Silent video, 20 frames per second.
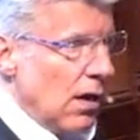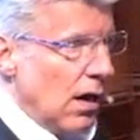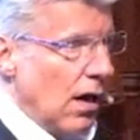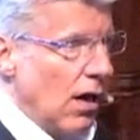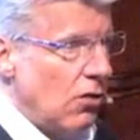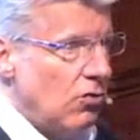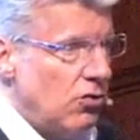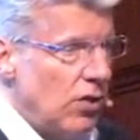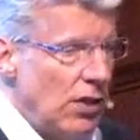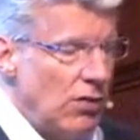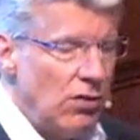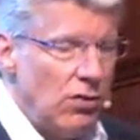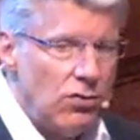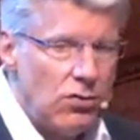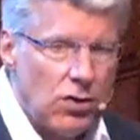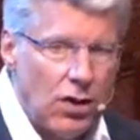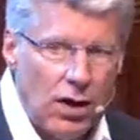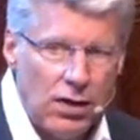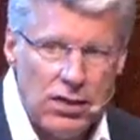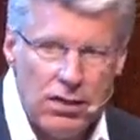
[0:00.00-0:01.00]
Now, Jesus
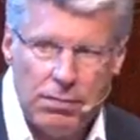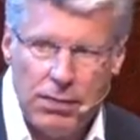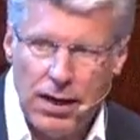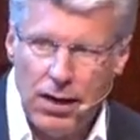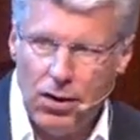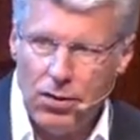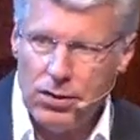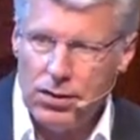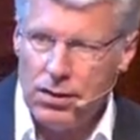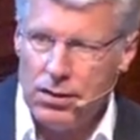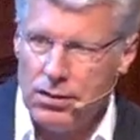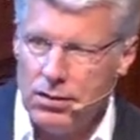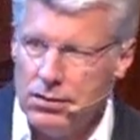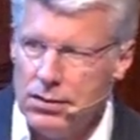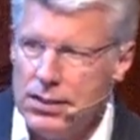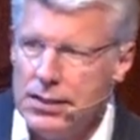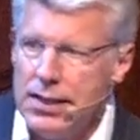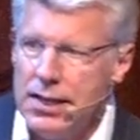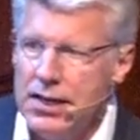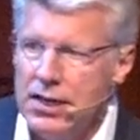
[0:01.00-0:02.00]
talked about
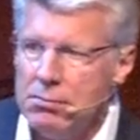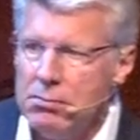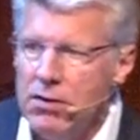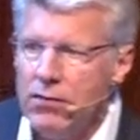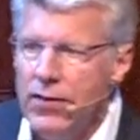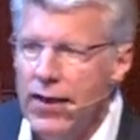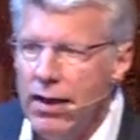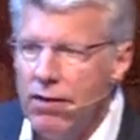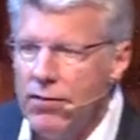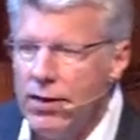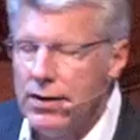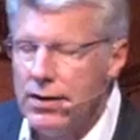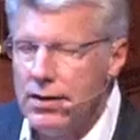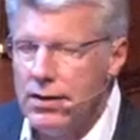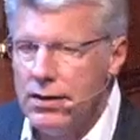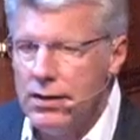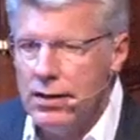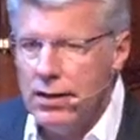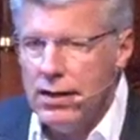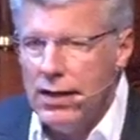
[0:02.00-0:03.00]
the kingdom of
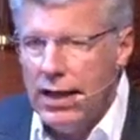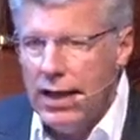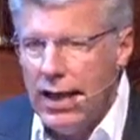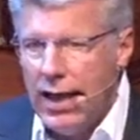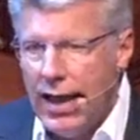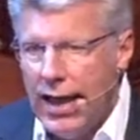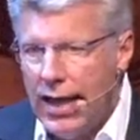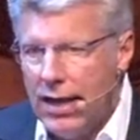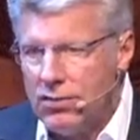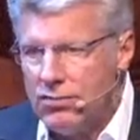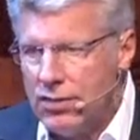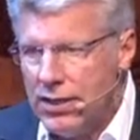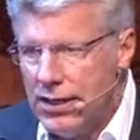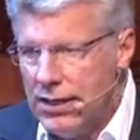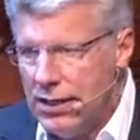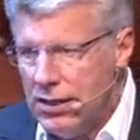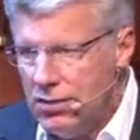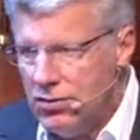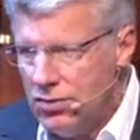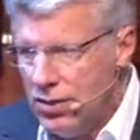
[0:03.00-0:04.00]
heaven as
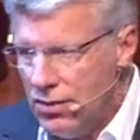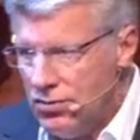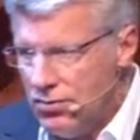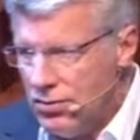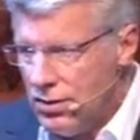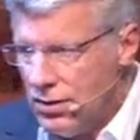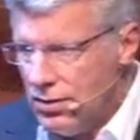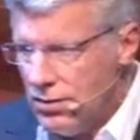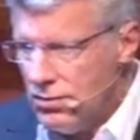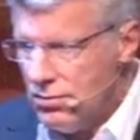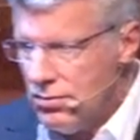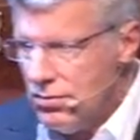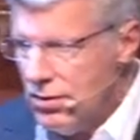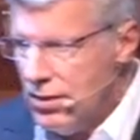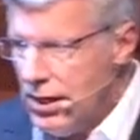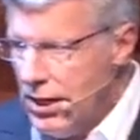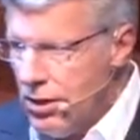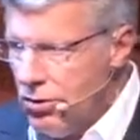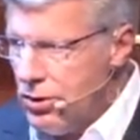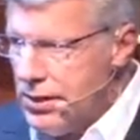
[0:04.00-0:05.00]
an existence
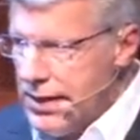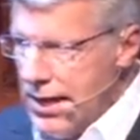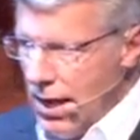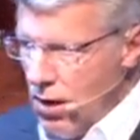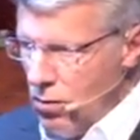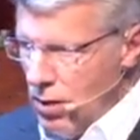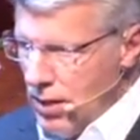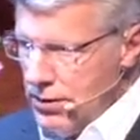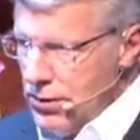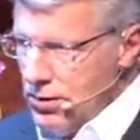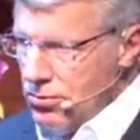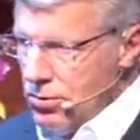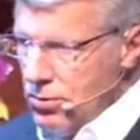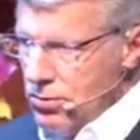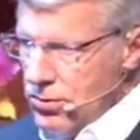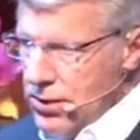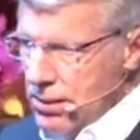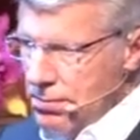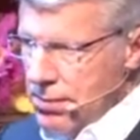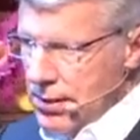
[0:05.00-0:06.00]
here and now on this
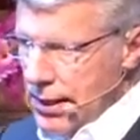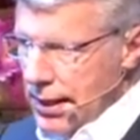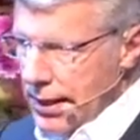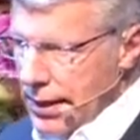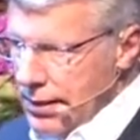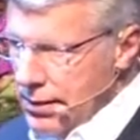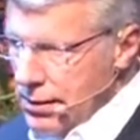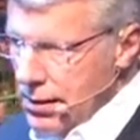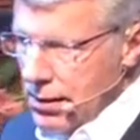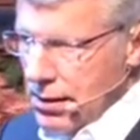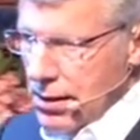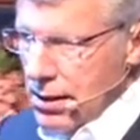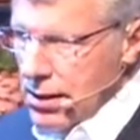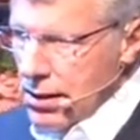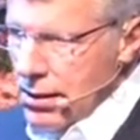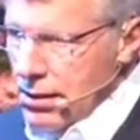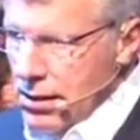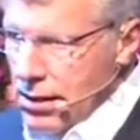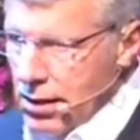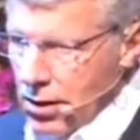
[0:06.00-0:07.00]
earthly plane
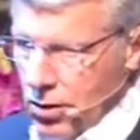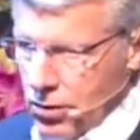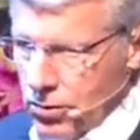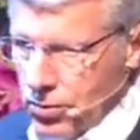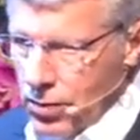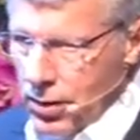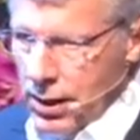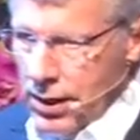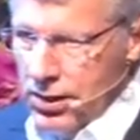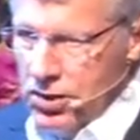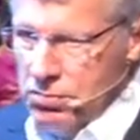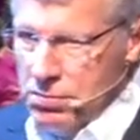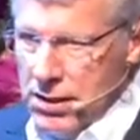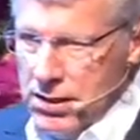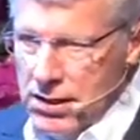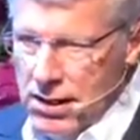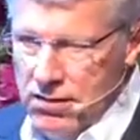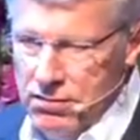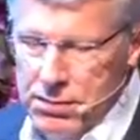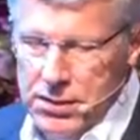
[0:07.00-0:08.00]
characterized
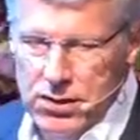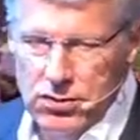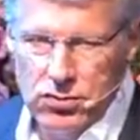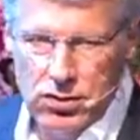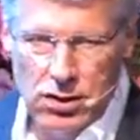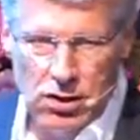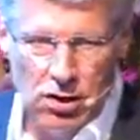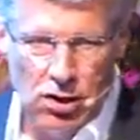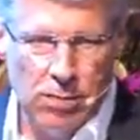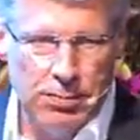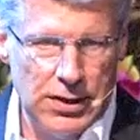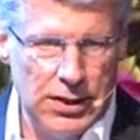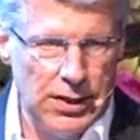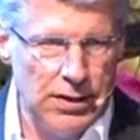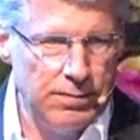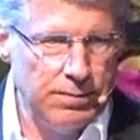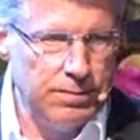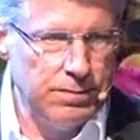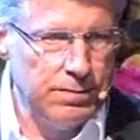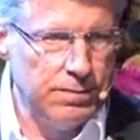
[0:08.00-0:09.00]
by love, peace, and harmony.